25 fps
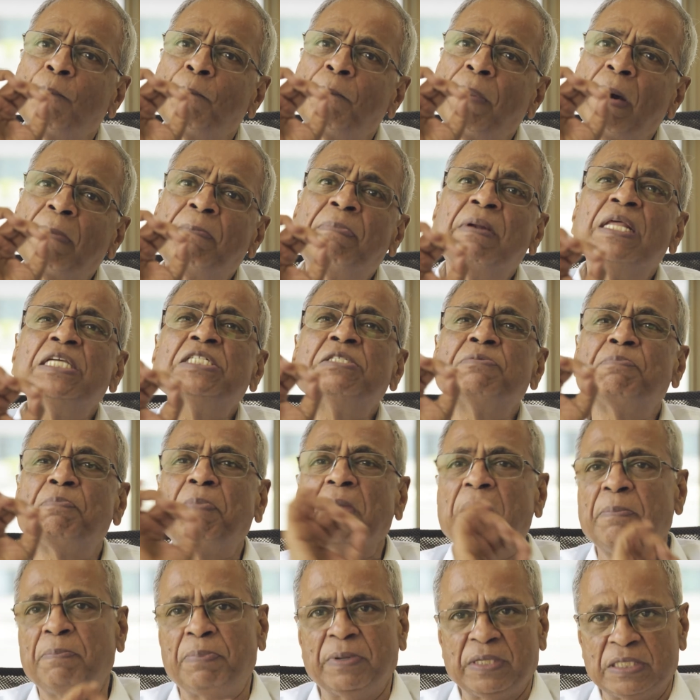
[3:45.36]
publish
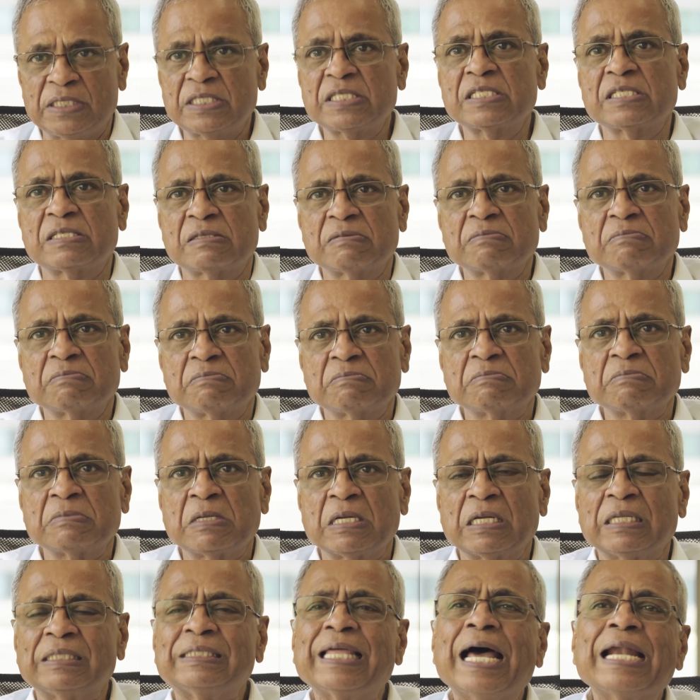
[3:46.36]
papers.
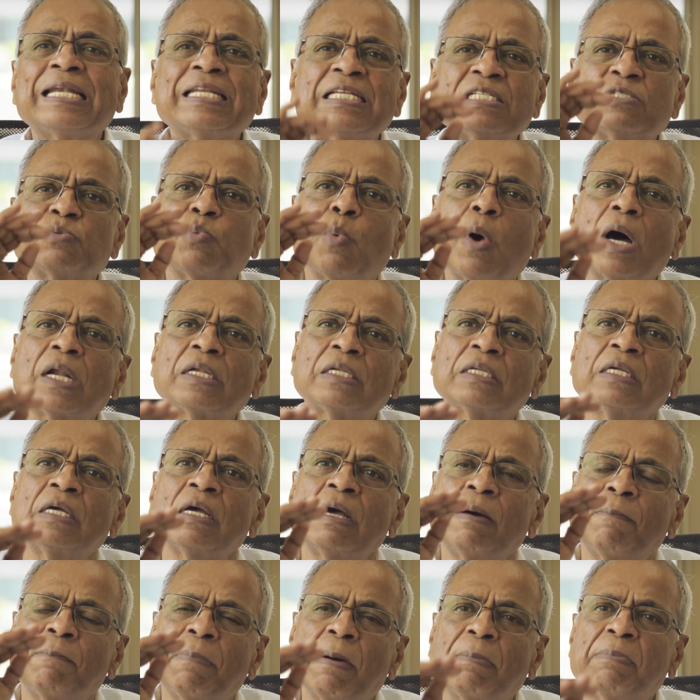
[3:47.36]
That is what
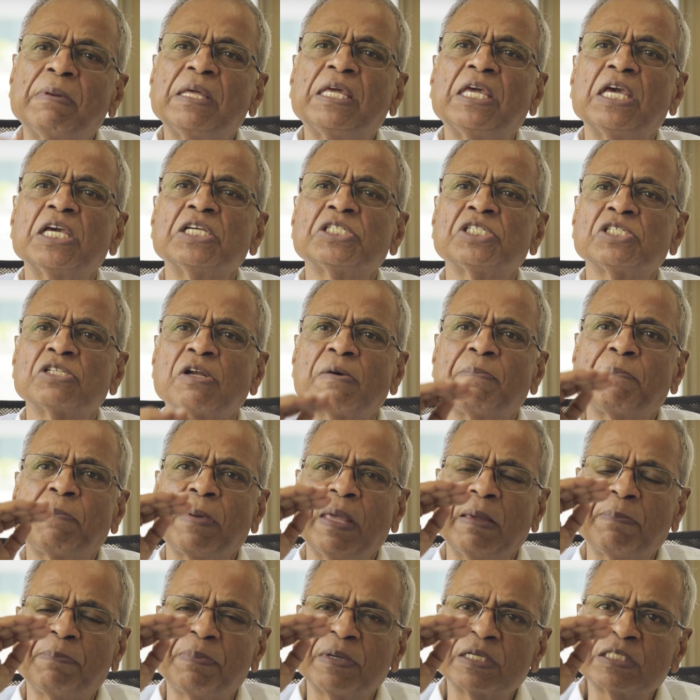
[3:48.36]
publication of
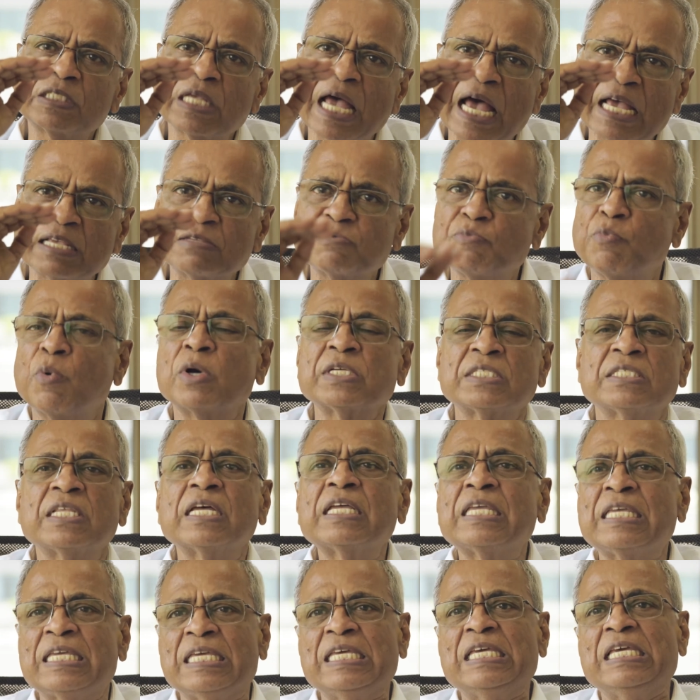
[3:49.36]
papers was the
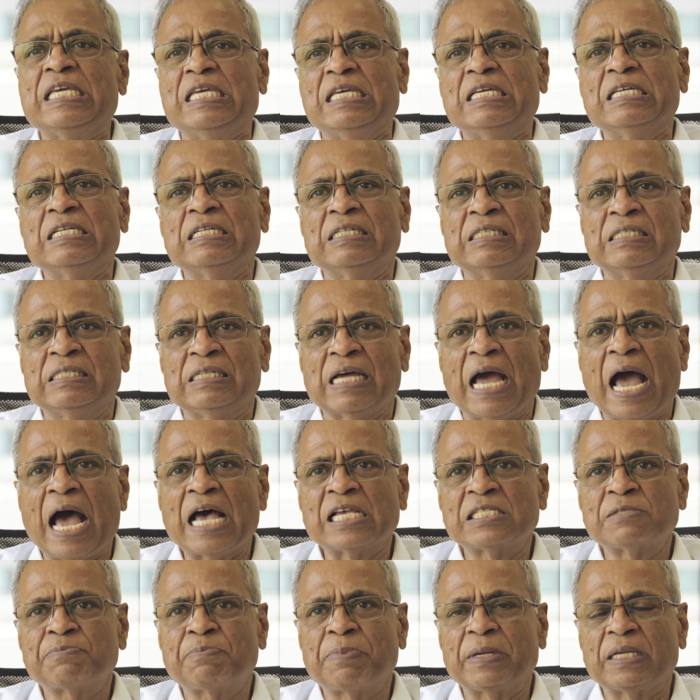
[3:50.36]
key
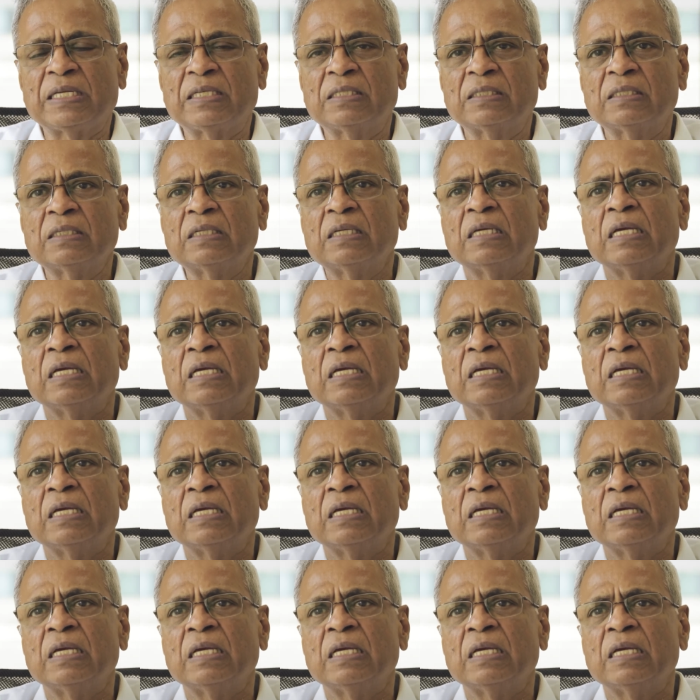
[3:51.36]
aspect.